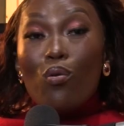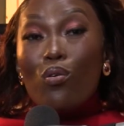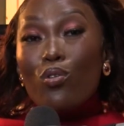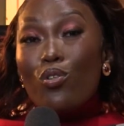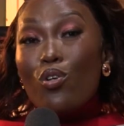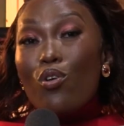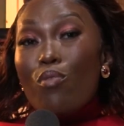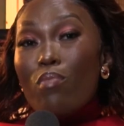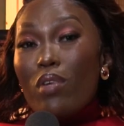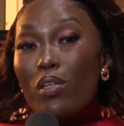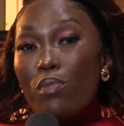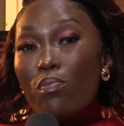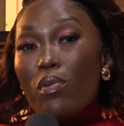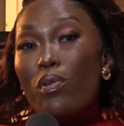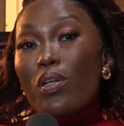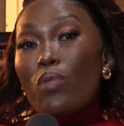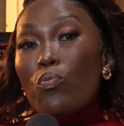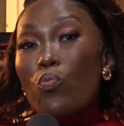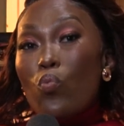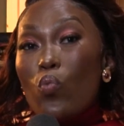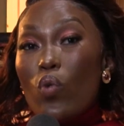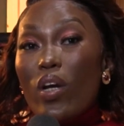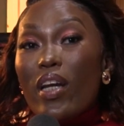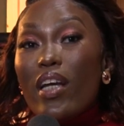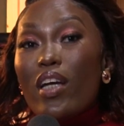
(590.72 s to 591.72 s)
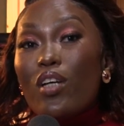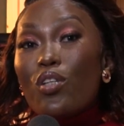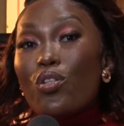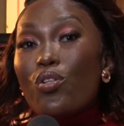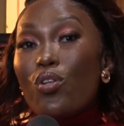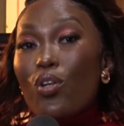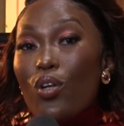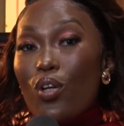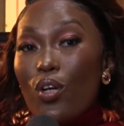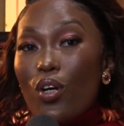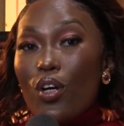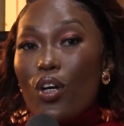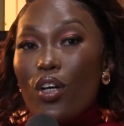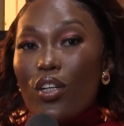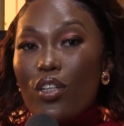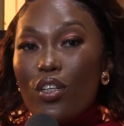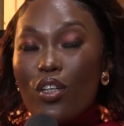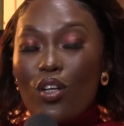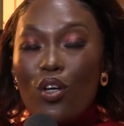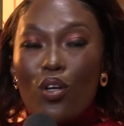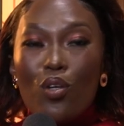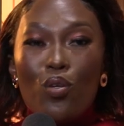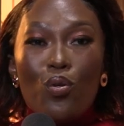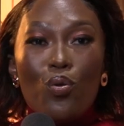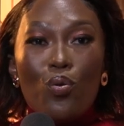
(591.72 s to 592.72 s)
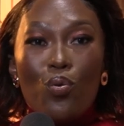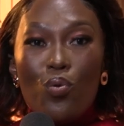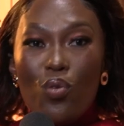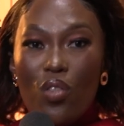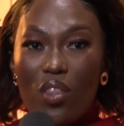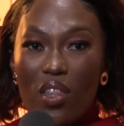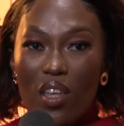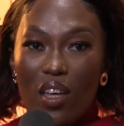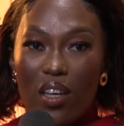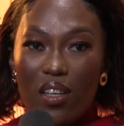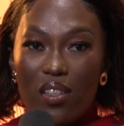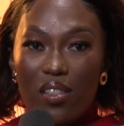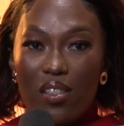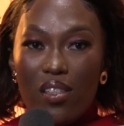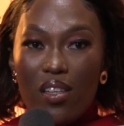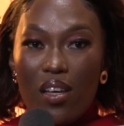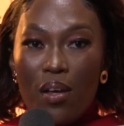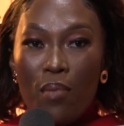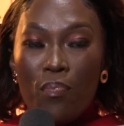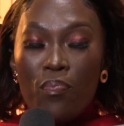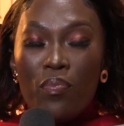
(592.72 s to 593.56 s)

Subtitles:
also, you must be willing to learn new things.